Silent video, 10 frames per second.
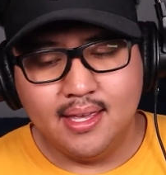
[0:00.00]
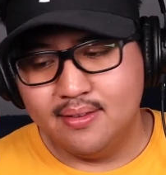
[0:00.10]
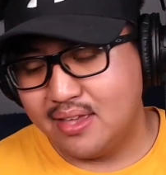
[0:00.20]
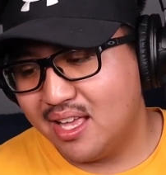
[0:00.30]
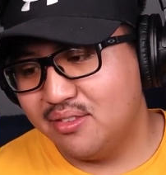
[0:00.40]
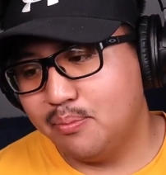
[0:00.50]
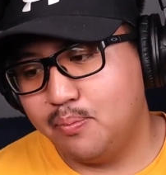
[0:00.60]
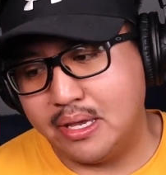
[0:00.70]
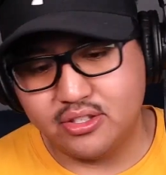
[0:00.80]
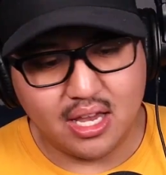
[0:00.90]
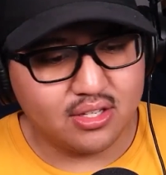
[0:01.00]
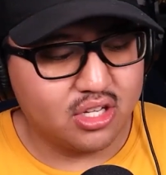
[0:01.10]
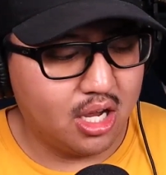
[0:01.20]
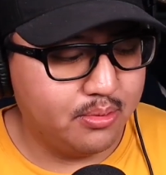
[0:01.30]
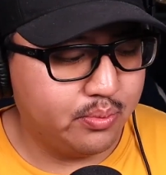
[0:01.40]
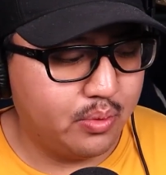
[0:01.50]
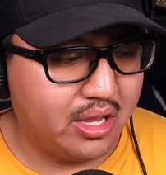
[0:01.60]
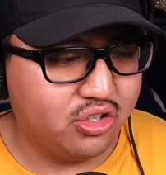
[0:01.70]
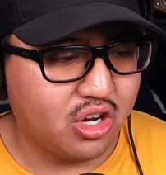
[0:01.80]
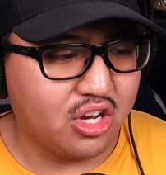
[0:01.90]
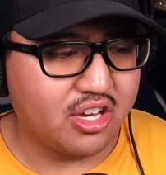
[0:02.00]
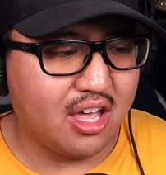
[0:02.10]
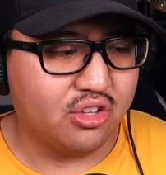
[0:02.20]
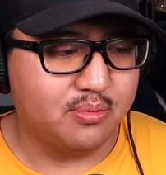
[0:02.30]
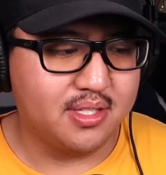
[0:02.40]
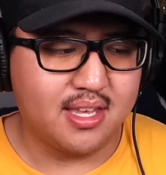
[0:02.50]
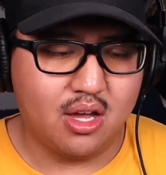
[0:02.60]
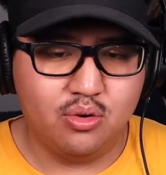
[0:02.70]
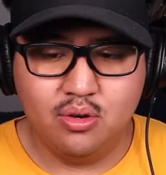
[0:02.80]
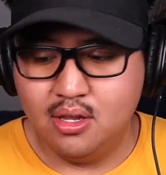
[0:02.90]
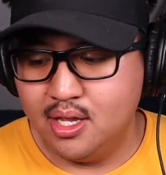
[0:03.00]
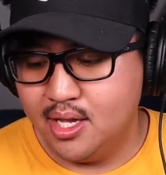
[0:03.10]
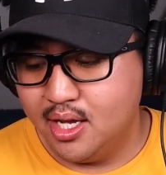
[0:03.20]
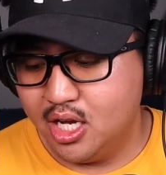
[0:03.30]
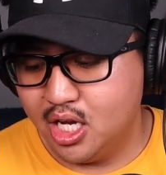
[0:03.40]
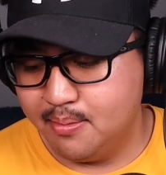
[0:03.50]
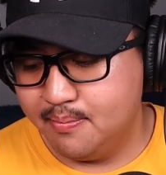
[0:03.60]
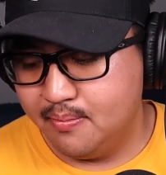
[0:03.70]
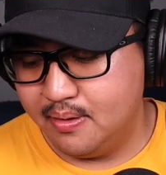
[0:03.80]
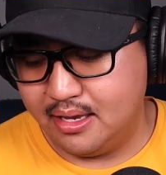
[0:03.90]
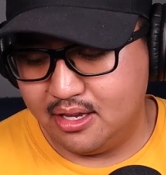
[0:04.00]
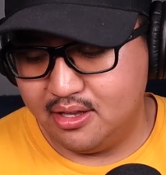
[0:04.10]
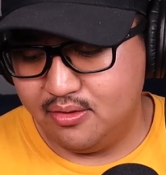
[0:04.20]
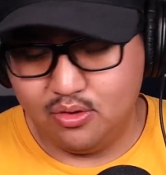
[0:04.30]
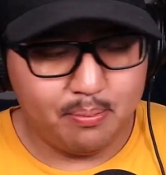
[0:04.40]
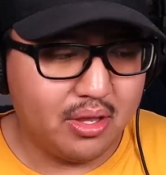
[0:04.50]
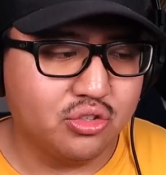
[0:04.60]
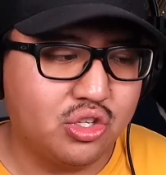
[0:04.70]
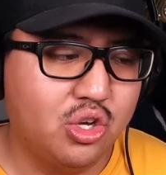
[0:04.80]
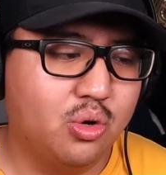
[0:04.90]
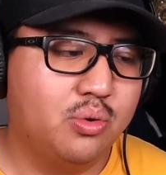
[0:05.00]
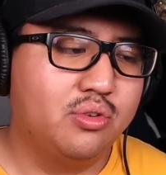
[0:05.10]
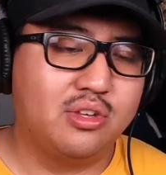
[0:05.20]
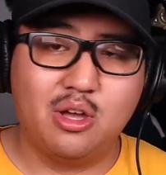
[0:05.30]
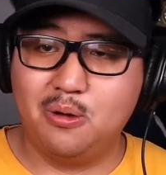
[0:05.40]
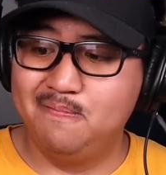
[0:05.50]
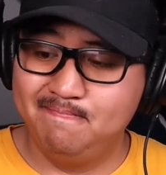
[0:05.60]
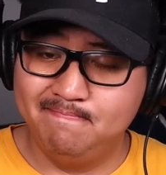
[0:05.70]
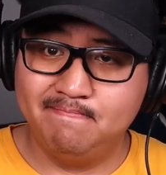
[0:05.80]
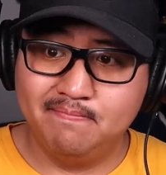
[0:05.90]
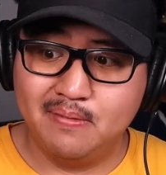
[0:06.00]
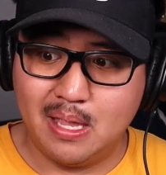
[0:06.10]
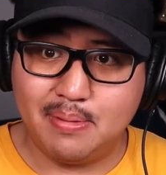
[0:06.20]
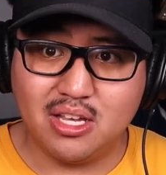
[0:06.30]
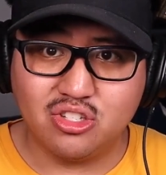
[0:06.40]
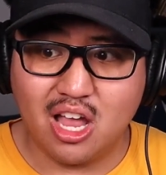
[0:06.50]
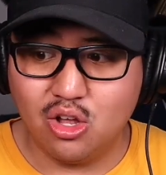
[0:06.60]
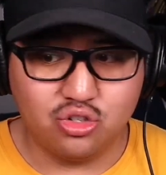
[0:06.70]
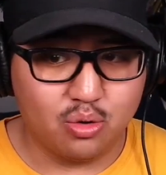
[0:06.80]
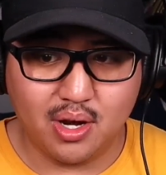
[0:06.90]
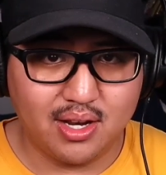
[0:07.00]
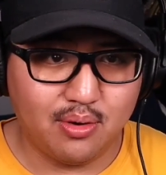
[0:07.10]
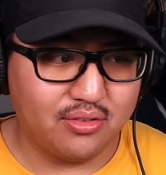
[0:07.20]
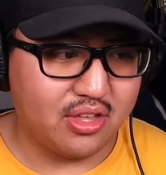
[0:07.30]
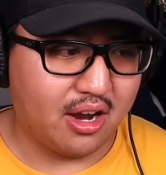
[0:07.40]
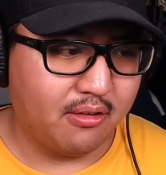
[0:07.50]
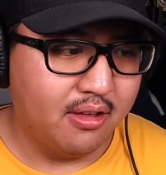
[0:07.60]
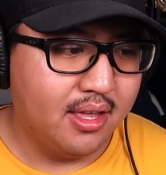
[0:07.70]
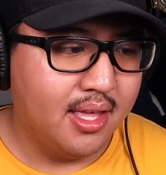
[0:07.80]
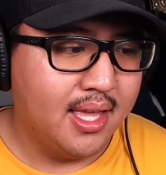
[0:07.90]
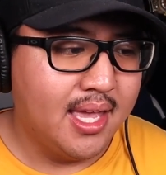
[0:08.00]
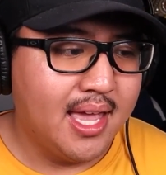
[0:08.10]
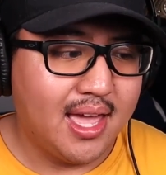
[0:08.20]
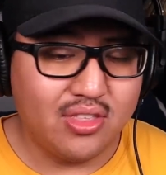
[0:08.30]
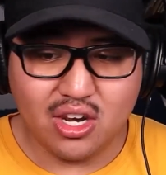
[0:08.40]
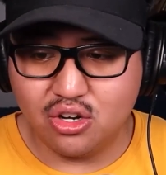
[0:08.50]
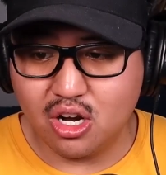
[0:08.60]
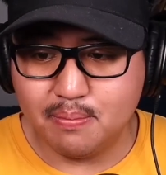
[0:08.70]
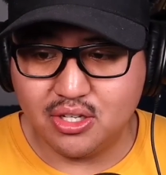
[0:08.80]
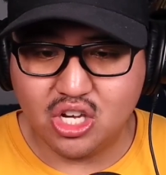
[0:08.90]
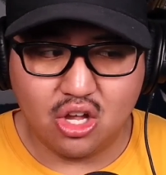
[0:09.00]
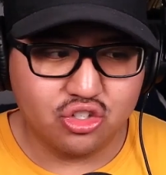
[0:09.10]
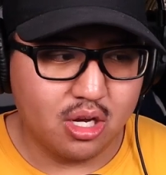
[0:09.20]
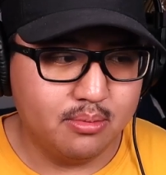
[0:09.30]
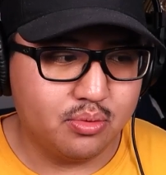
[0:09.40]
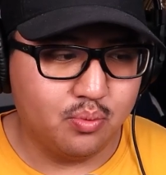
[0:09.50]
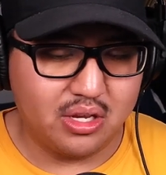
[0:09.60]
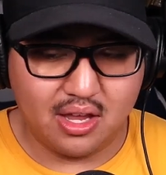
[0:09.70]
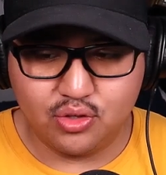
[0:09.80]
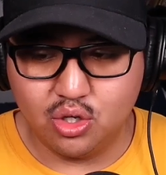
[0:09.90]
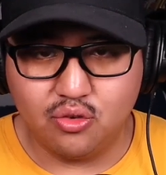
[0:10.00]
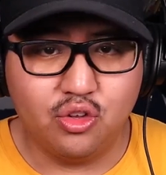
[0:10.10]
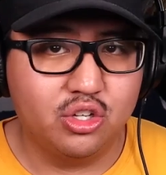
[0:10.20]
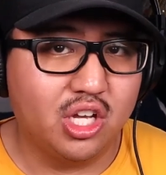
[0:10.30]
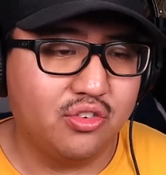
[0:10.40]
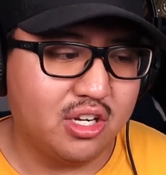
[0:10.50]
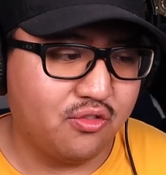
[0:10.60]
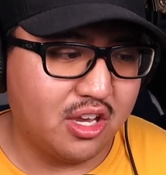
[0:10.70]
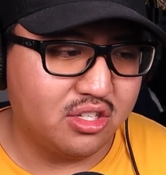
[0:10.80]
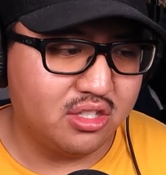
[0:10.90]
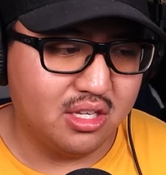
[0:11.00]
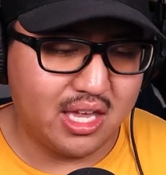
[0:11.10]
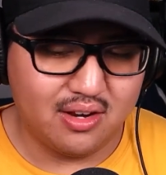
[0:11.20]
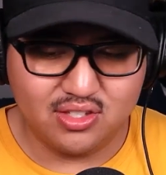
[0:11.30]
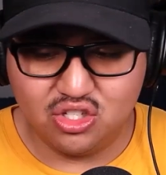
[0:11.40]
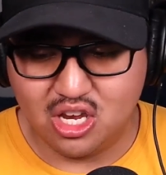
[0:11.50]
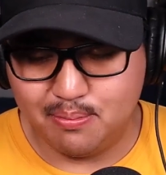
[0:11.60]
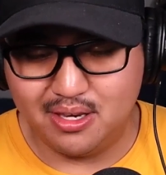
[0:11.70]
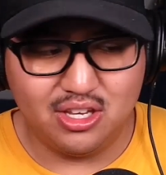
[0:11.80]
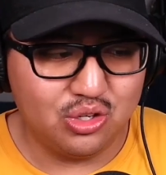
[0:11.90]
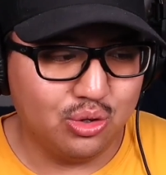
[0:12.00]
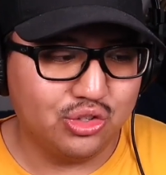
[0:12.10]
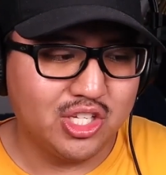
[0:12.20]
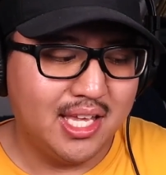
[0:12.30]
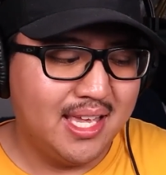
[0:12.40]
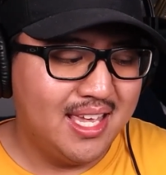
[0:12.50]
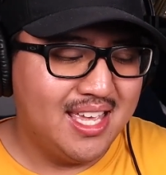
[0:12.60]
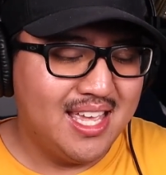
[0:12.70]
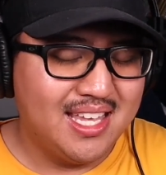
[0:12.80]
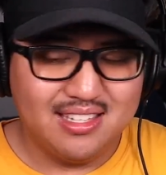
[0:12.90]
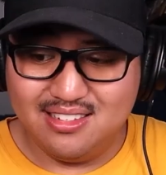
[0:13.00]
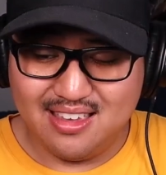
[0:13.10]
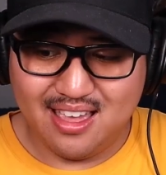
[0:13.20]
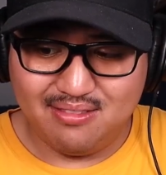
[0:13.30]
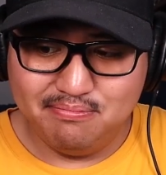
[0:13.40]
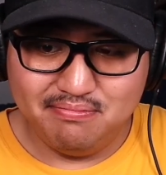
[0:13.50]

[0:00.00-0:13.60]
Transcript: Then the big test comes when Josh Allen comes to town and the Bills too. So a big challenge already right there. And then another big challenge comes when you have to go to Philadelphia to face the NFC champion Eagles. Yeah.